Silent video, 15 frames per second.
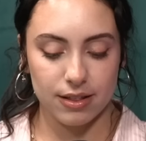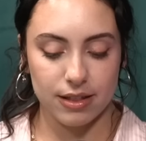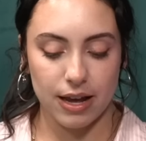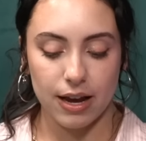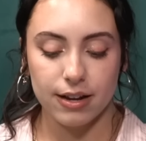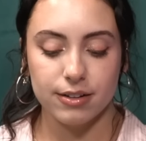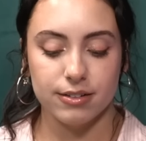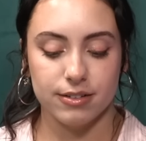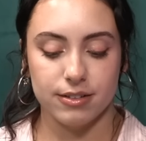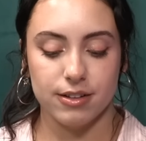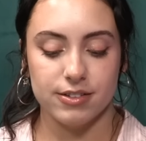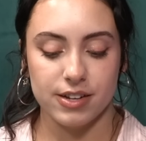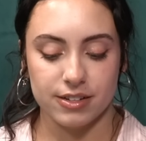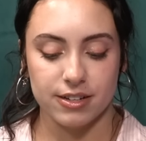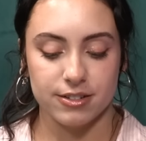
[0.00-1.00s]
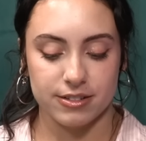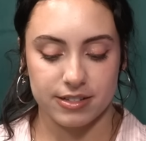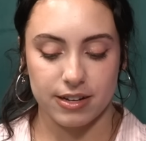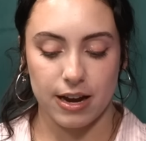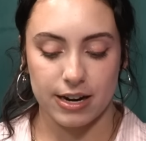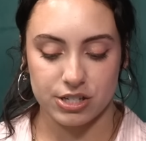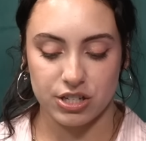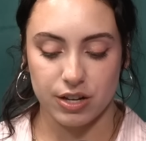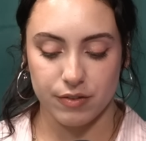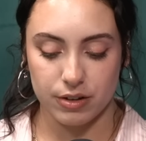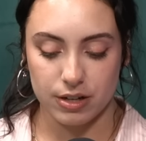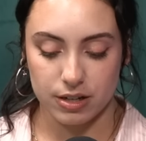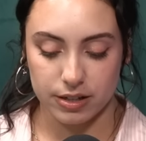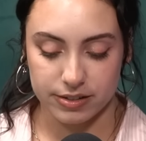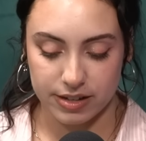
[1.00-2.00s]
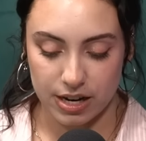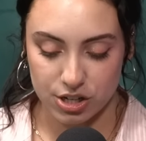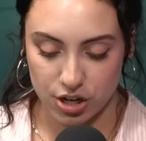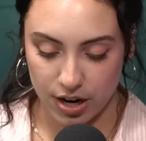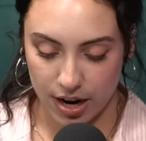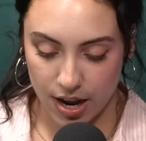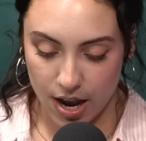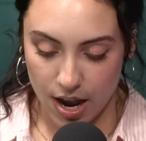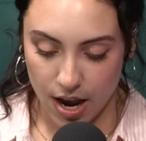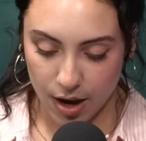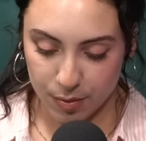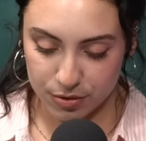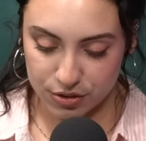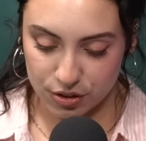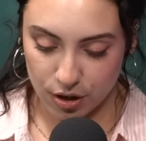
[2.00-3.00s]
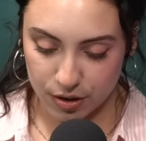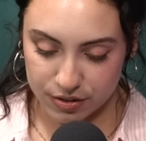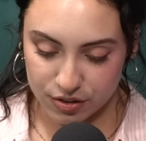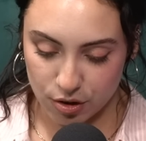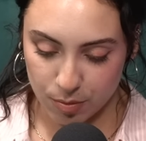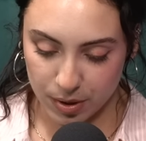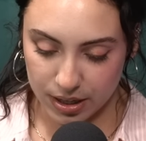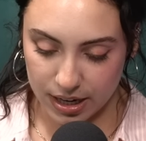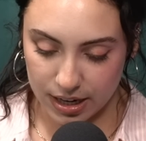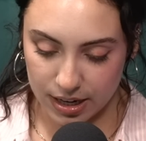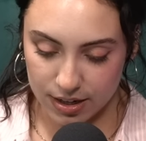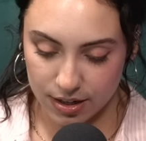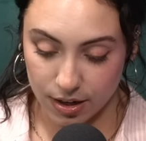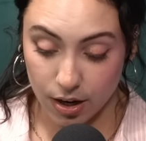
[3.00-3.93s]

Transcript: that sentence is actually giving Nicolas Cage. Okay, I was a sober kid.